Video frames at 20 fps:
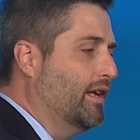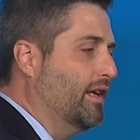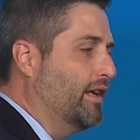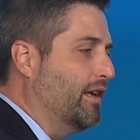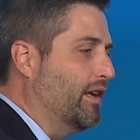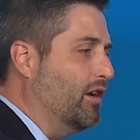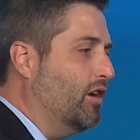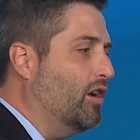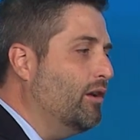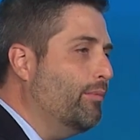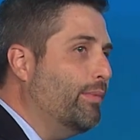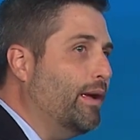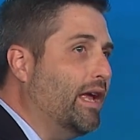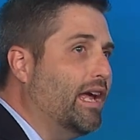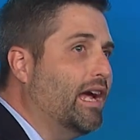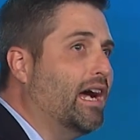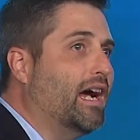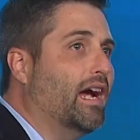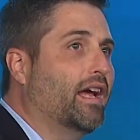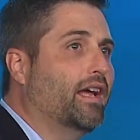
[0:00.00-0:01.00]
Now, Hub
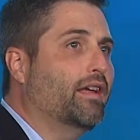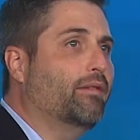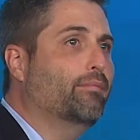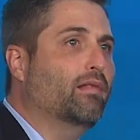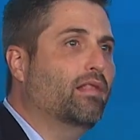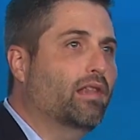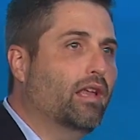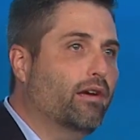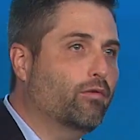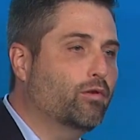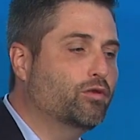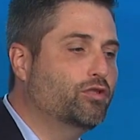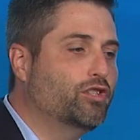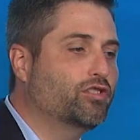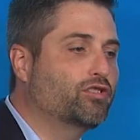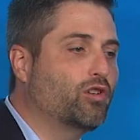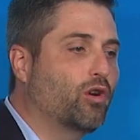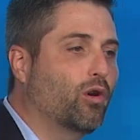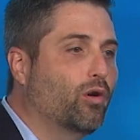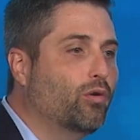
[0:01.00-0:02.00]
AI
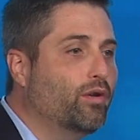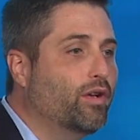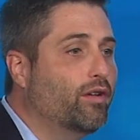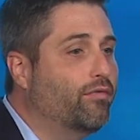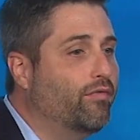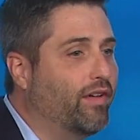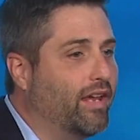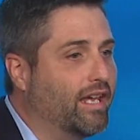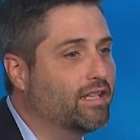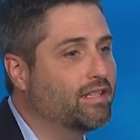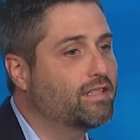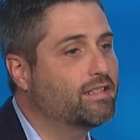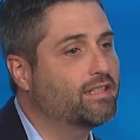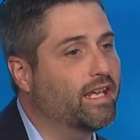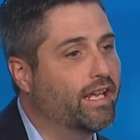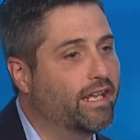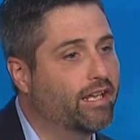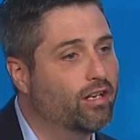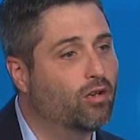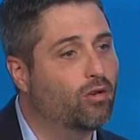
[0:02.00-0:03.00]
leverages our own
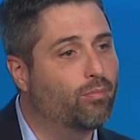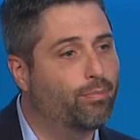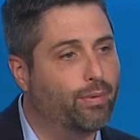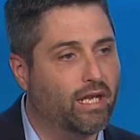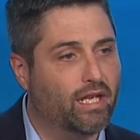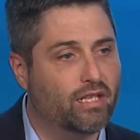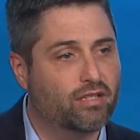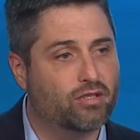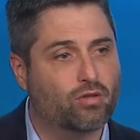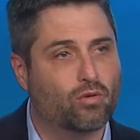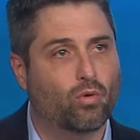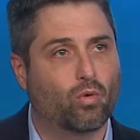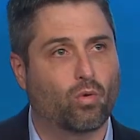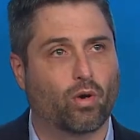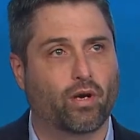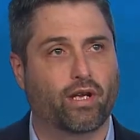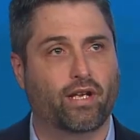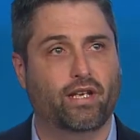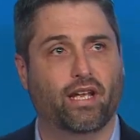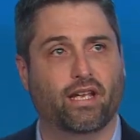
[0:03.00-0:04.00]
advanced NLP
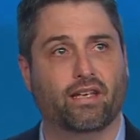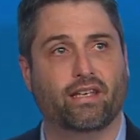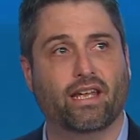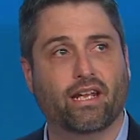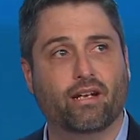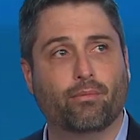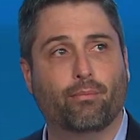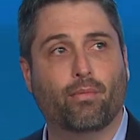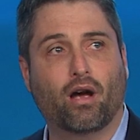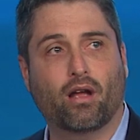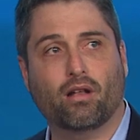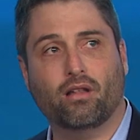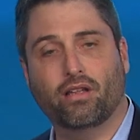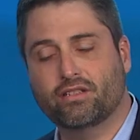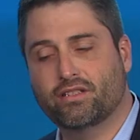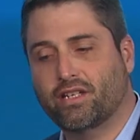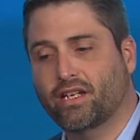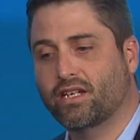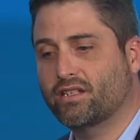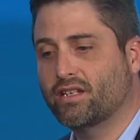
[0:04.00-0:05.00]
scoring and data modeling
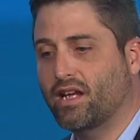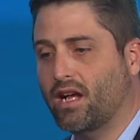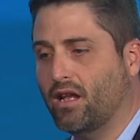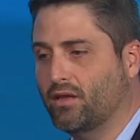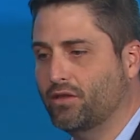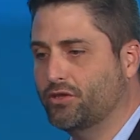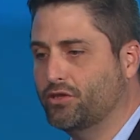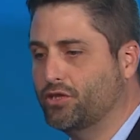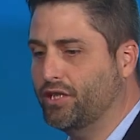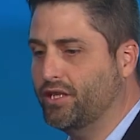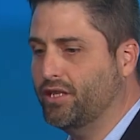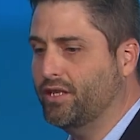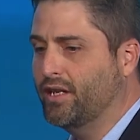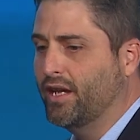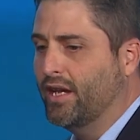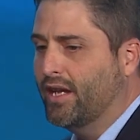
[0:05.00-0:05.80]
technology